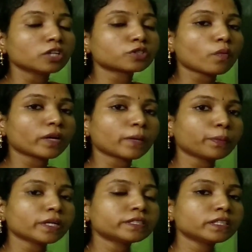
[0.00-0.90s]
So when a
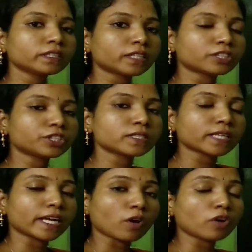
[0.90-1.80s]
person touches
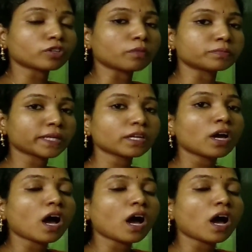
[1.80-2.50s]
an hot object,